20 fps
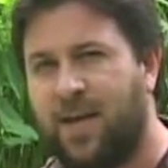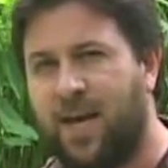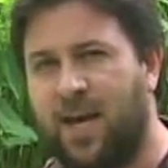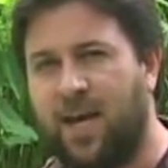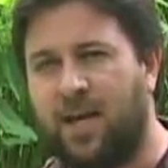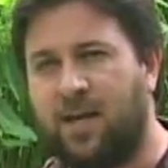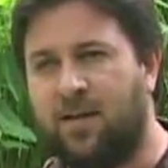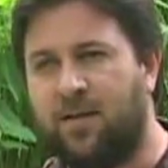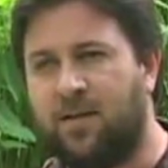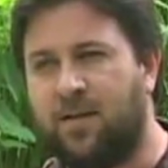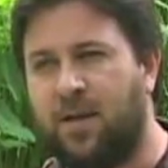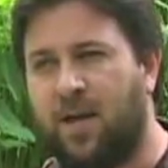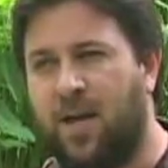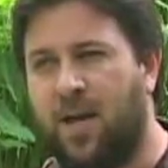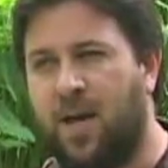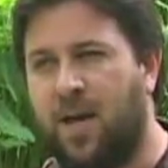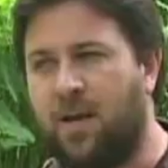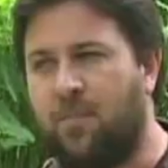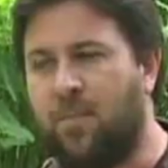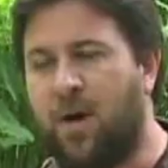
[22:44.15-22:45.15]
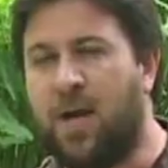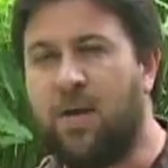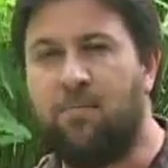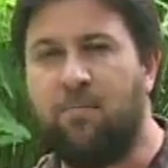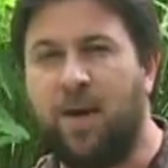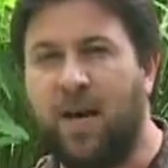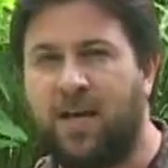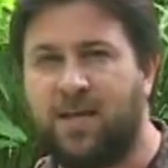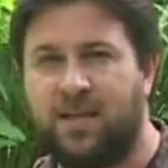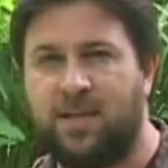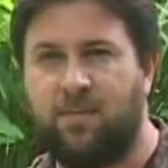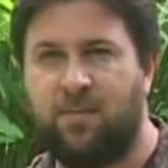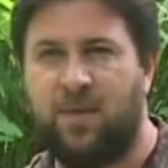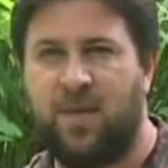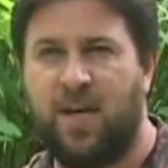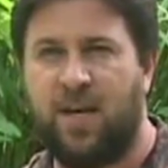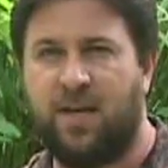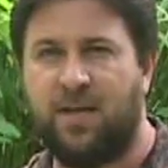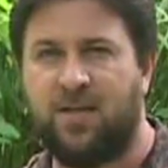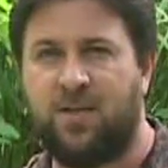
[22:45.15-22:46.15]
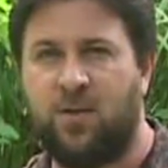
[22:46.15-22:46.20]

and and might mix some things.